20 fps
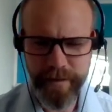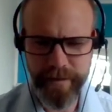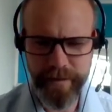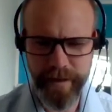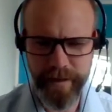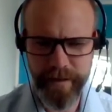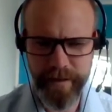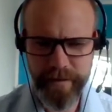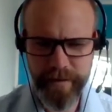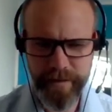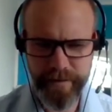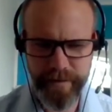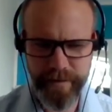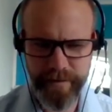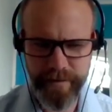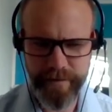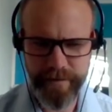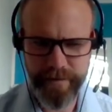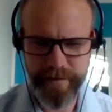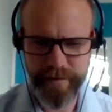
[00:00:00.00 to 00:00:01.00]

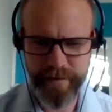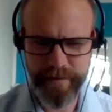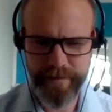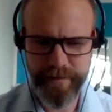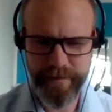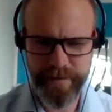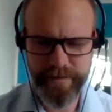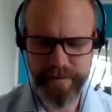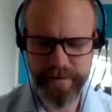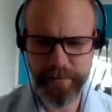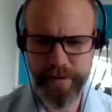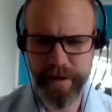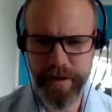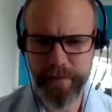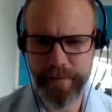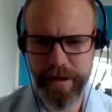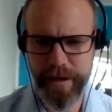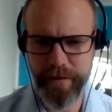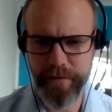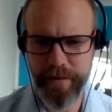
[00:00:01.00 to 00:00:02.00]
There's
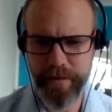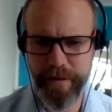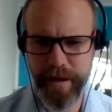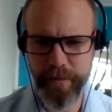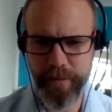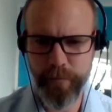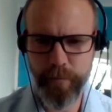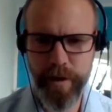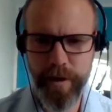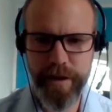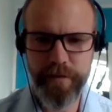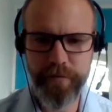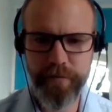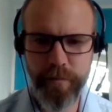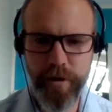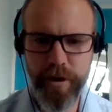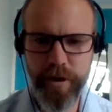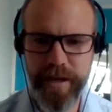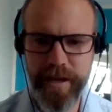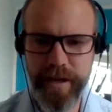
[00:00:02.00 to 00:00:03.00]
something about that way
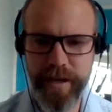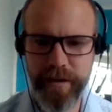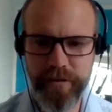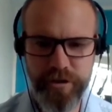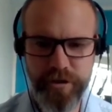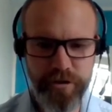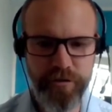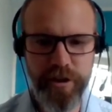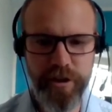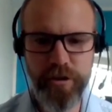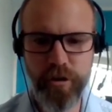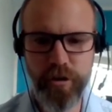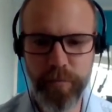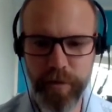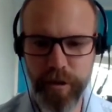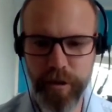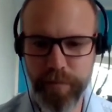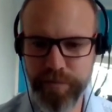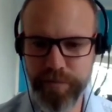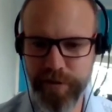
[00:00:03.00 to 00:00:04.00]
of working during
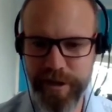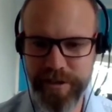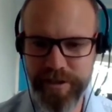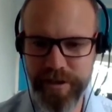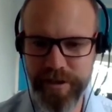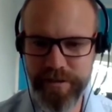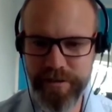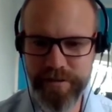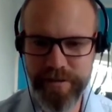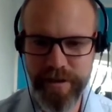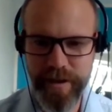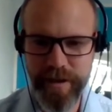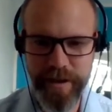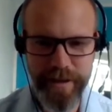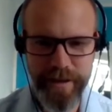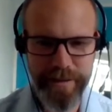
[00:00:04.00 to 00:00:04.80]
normal operations,